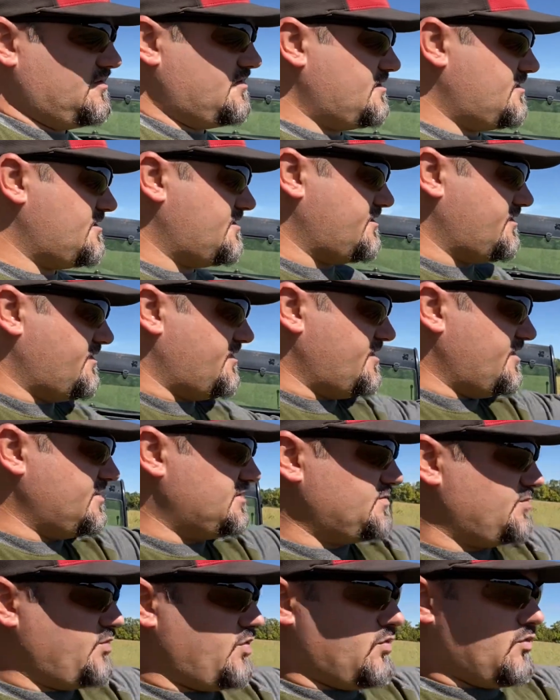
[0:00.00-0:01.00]

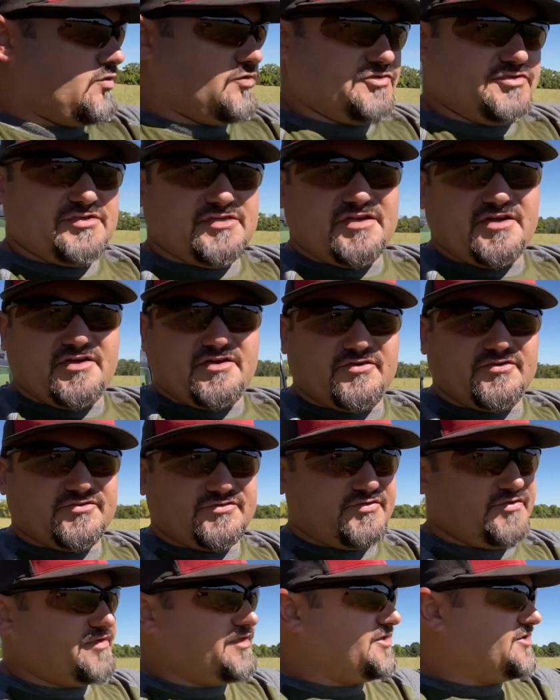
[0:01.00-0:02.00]
This portion here is
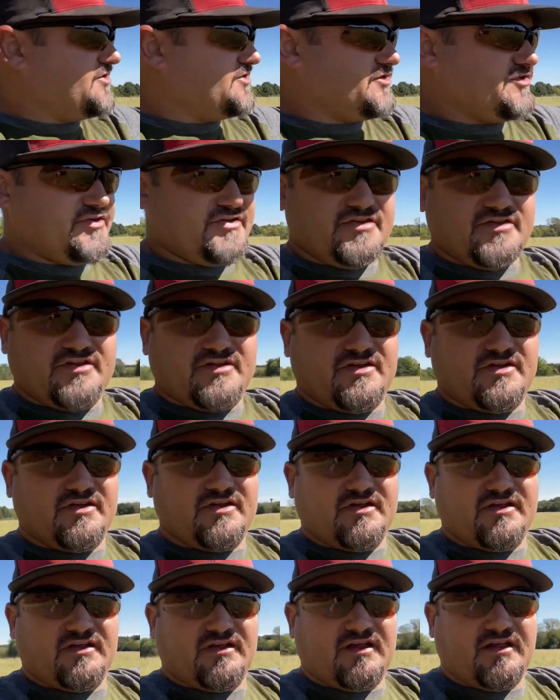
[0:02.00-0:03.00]
really good.
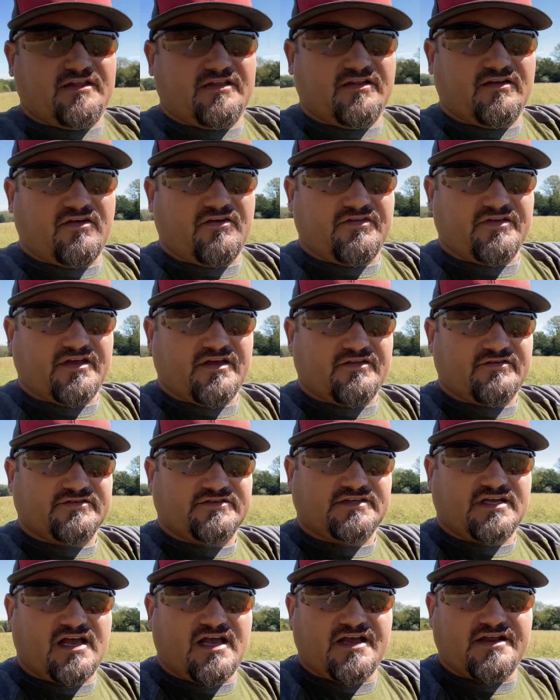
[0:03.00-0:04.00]
And then on the other
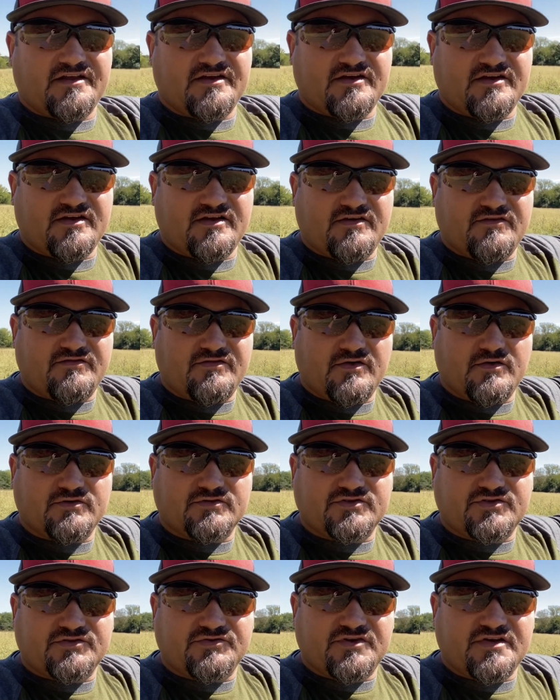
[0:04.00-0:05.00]
side of those
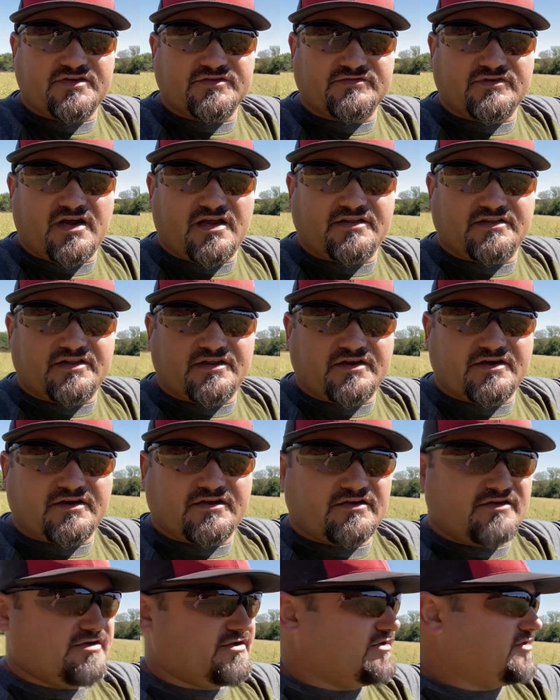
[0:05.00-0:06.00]
trees right
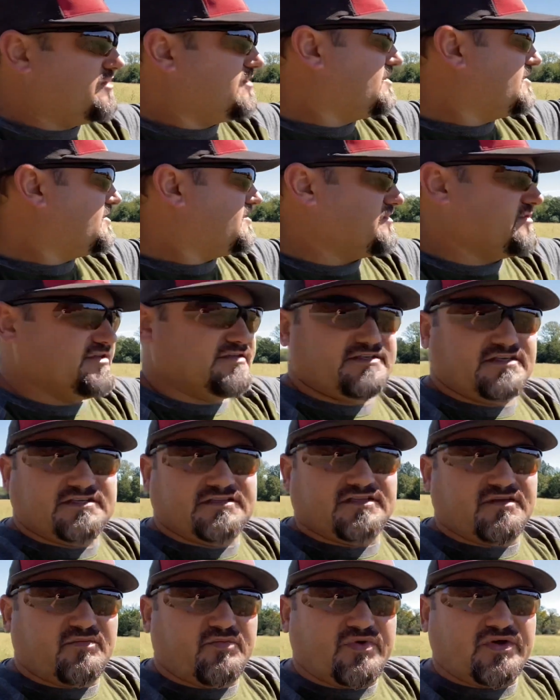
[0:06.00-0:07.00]
there, this is
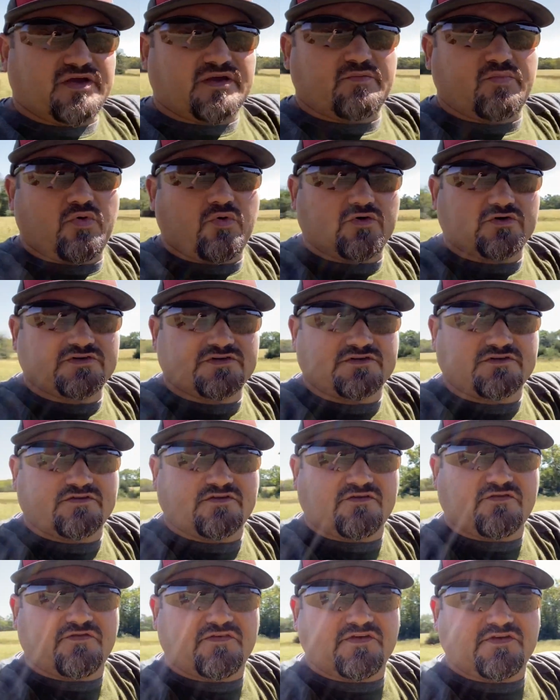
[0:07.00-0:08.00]
the big portion of
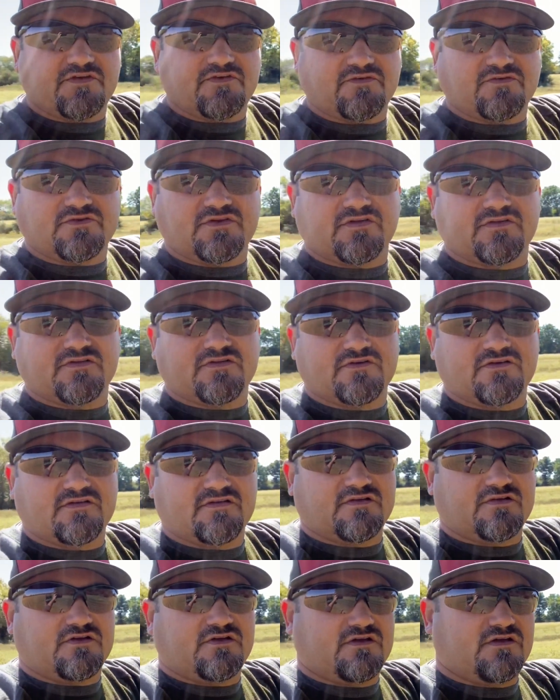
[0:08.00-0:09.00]
the field.
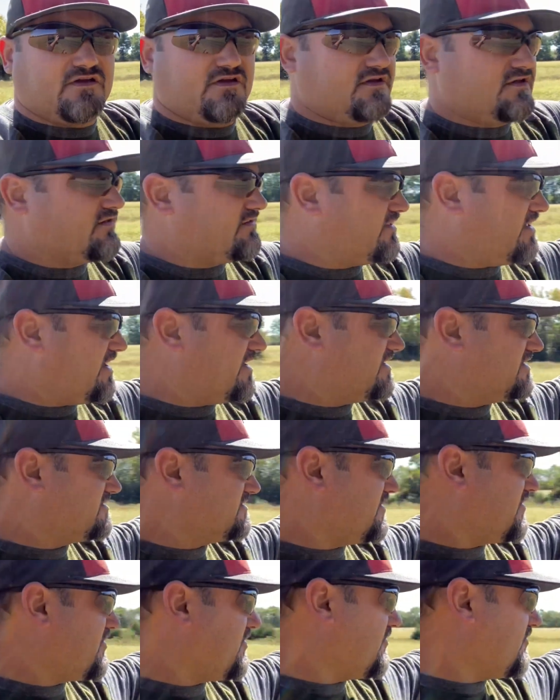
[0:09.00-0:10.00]
That is
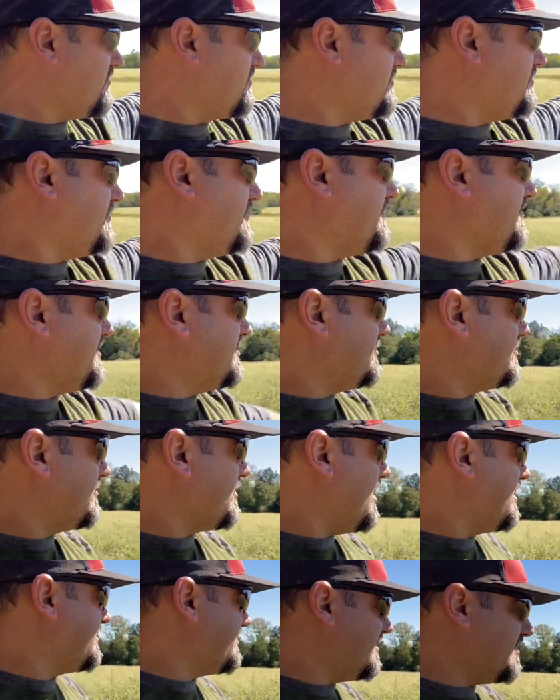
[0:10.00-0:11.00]
1/3 of the field
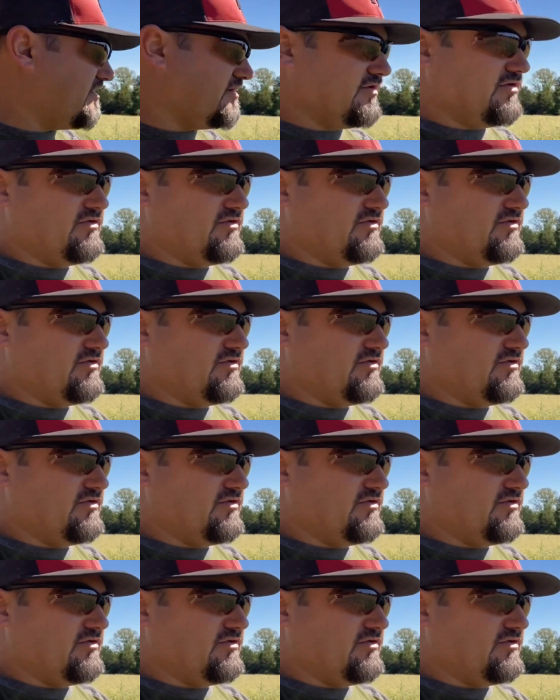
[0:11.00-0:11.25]
right there.